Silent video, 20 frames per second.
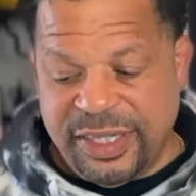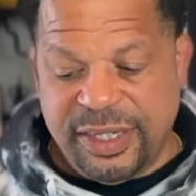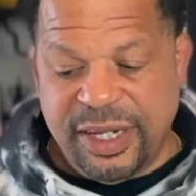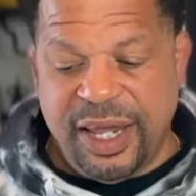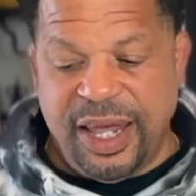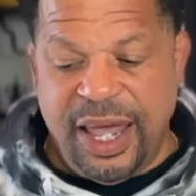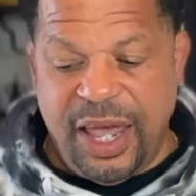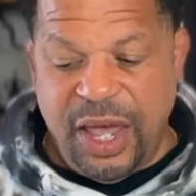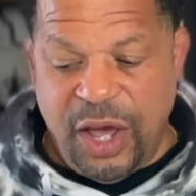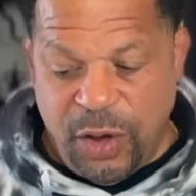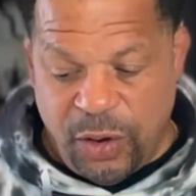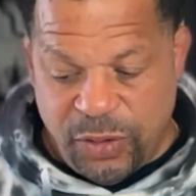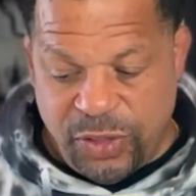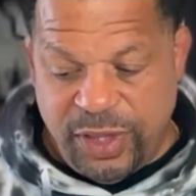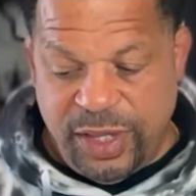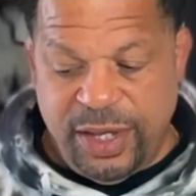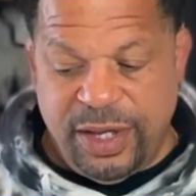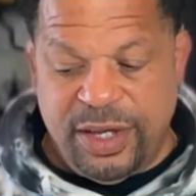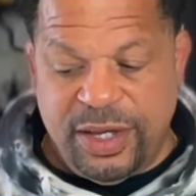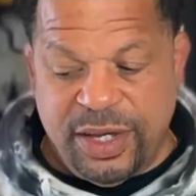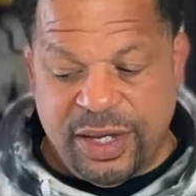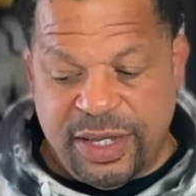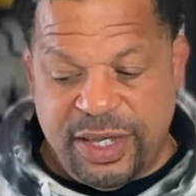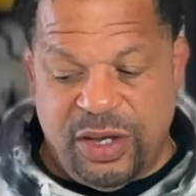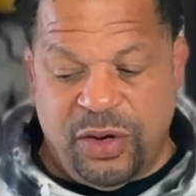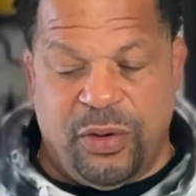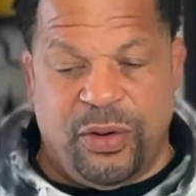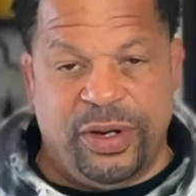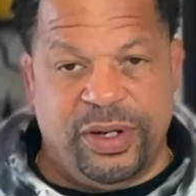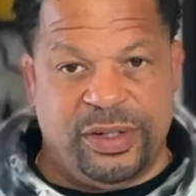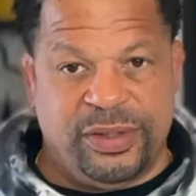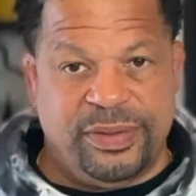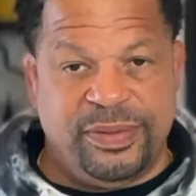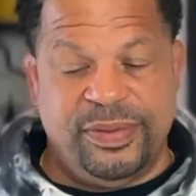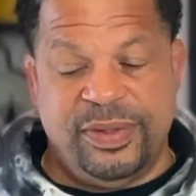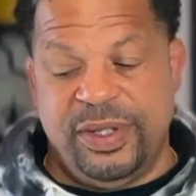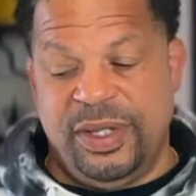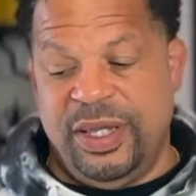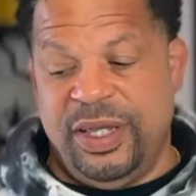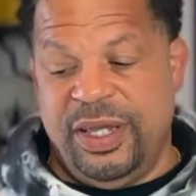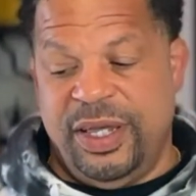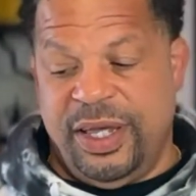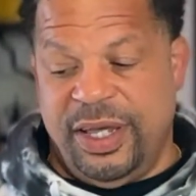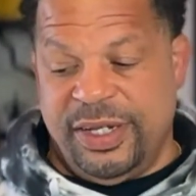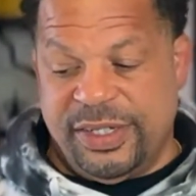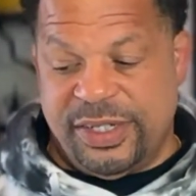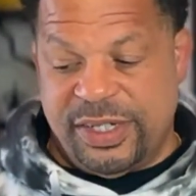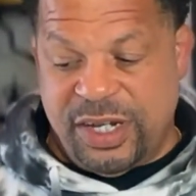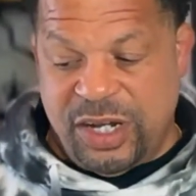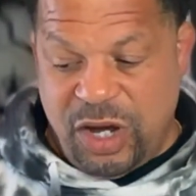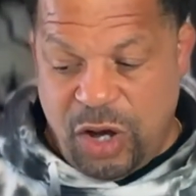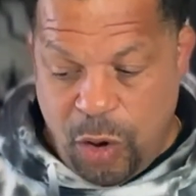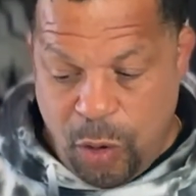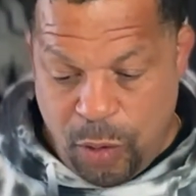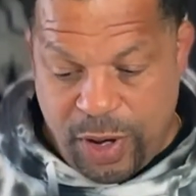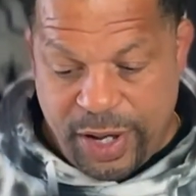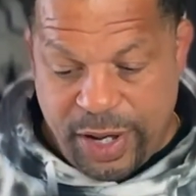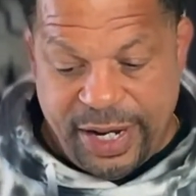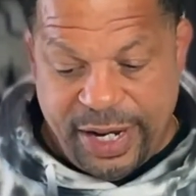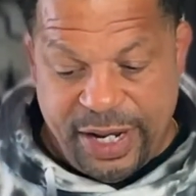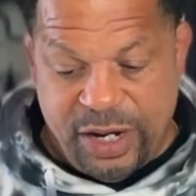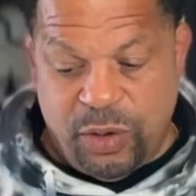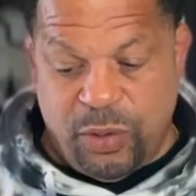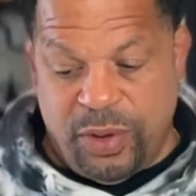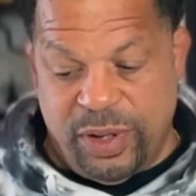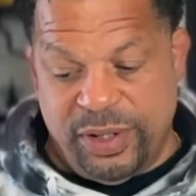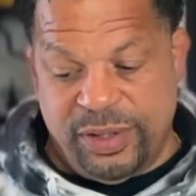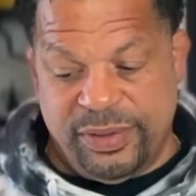healthy cooking oil is coconut oil.